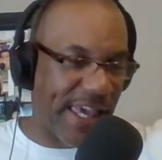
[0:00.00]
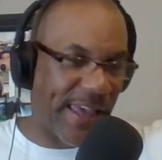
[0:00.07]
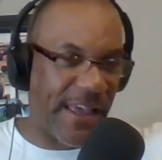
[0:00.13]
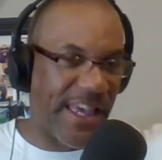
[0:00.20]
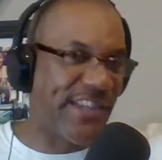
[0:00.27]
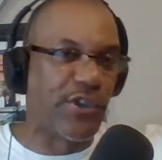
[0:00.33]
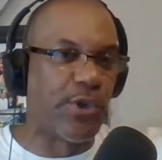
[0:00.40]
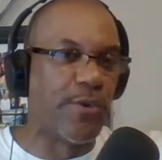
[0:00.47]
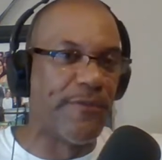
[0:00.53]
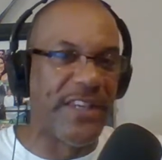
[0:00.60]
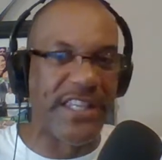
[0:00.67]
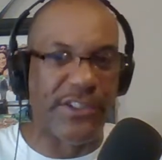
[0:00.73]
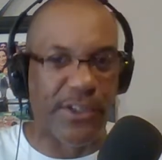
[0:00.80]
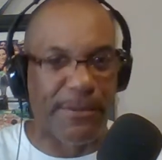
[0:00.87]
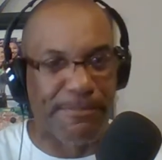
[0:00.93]

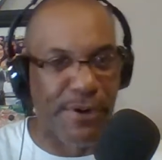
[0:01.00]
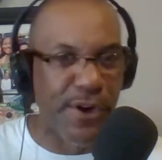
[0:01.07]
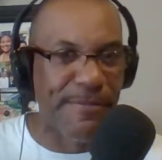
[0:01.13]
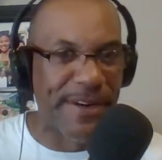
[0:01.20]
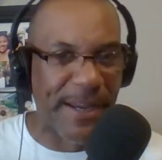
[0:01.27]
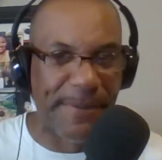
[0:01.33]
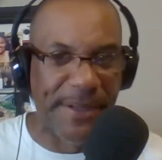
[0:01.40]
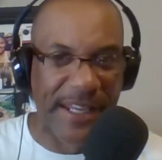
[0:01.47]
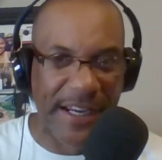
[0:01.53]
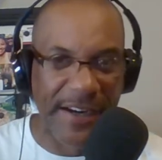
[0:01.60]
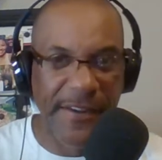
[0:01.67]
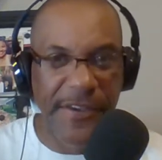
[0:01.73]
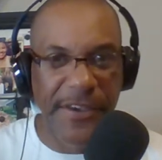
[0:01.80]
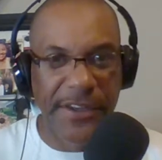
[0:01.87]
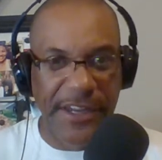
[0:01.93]
SUV Suburban up in
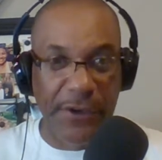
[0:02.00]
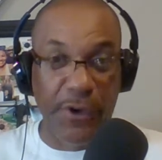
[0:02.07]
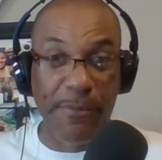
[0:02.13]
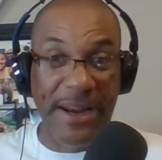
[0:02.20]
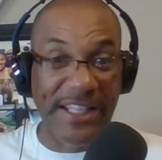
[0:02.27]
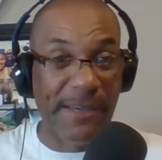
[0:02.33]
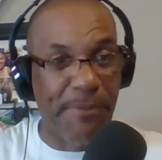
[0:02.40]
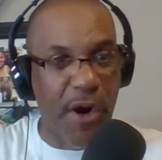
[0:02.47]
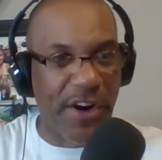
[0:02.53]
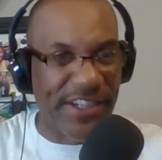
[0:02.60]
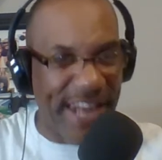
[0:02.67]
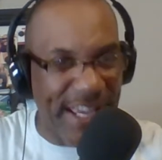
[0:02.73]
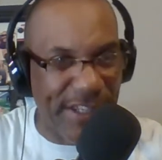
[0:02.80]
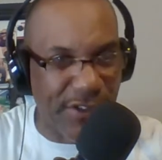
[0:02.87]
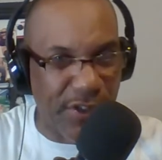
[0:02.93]
there. Now nobody can park
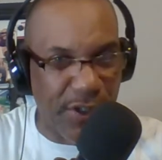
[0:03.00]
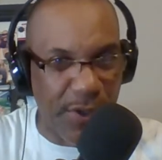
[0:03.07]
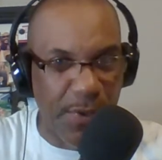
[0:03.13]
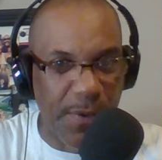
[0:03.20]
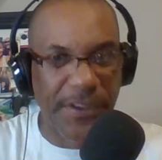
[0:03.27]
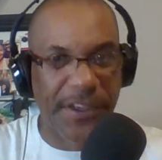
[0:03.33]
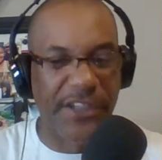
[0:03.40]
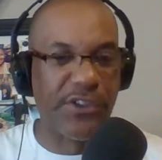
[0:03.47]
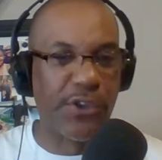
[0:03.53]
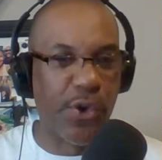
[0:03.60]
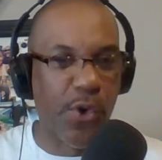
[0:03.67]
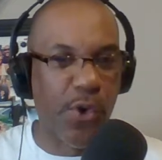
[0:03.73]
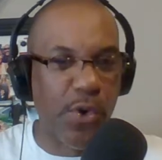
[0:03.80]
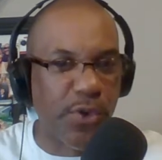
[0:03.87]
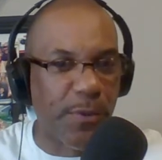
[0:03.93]
next to you because your
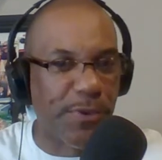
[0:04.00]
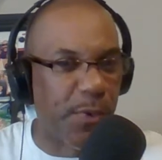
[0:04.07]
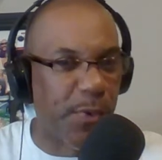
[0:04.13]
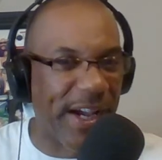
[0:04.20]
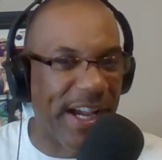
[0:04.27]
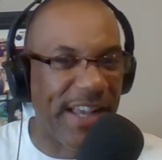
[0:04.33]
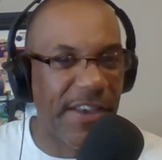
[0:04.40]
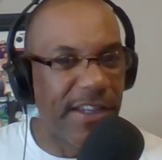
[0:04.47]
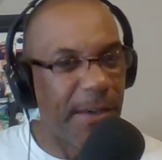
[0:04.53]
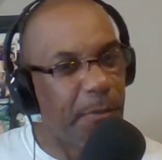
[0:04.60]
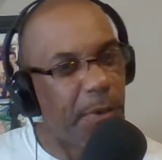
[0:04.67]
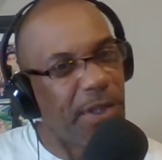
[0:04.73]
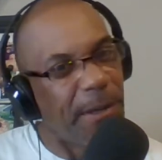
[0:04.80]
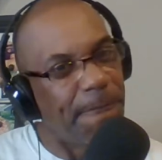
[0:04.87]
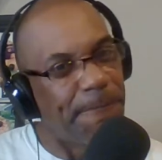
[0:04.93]
door's open so wide.
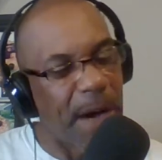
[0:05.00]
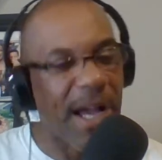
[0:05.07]
What the?